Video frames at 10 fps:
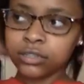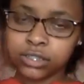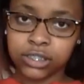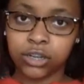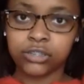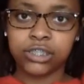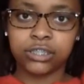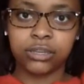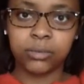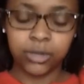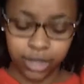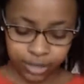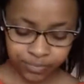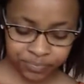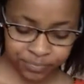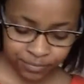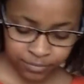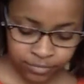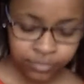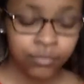to go see them. Okay.
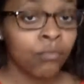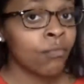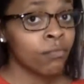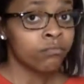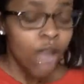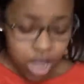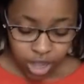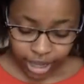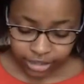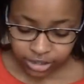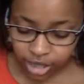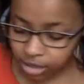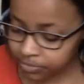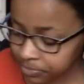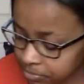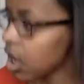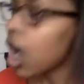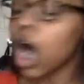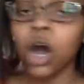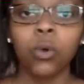Okay, so,
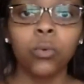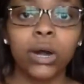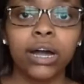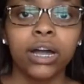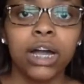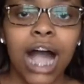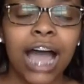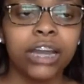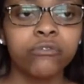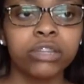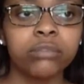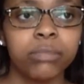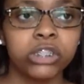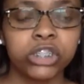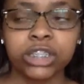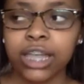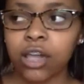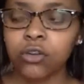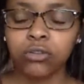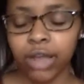oh, I didn't really mention, like,
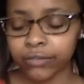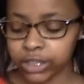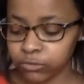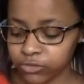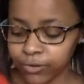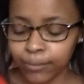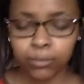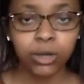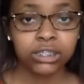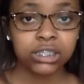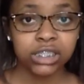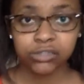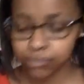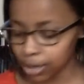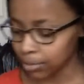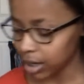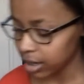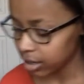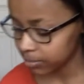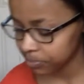who everything was from, but most of this is from my
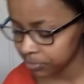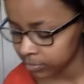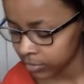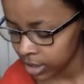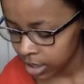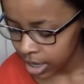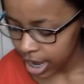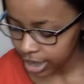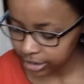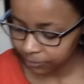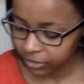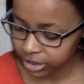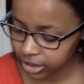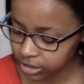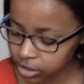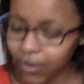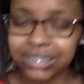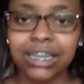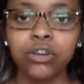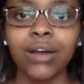mom, except for this. Oh, I
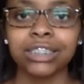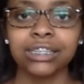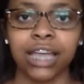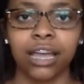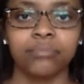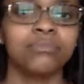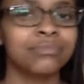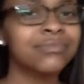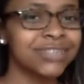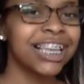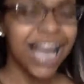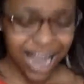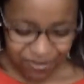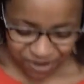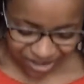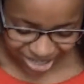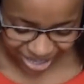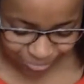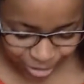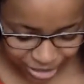said, no, I said that. I'm on it.
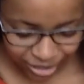I'm on it.